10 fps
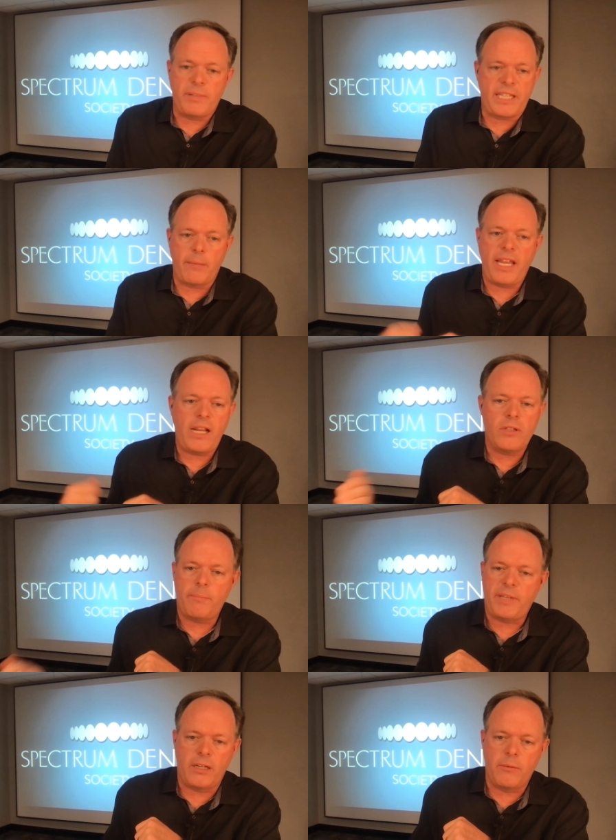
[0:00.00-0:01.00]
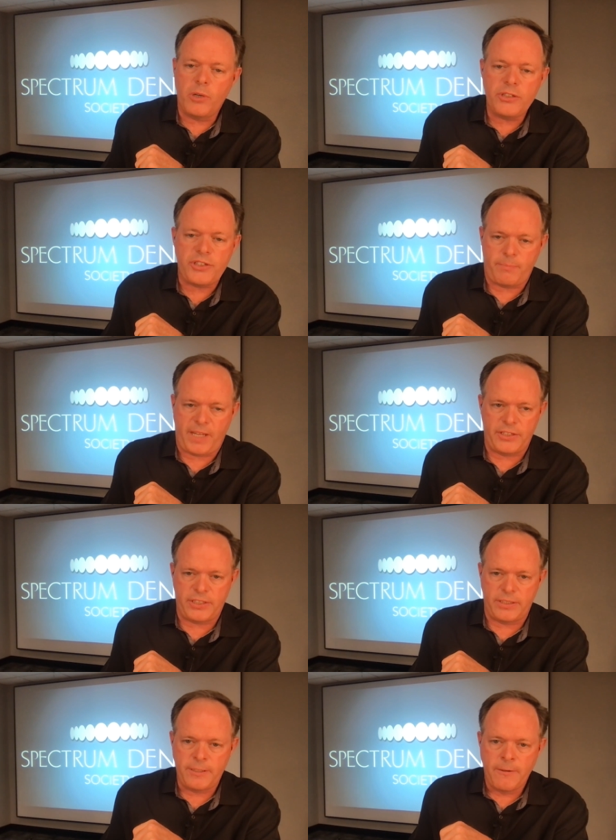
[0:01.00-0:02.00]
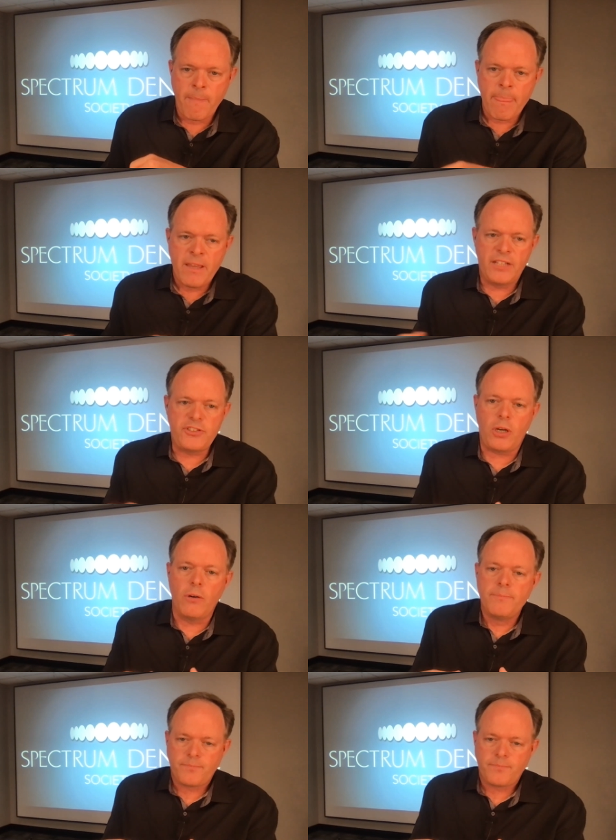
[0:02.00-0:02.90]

but they may only be an emergent patient. And so,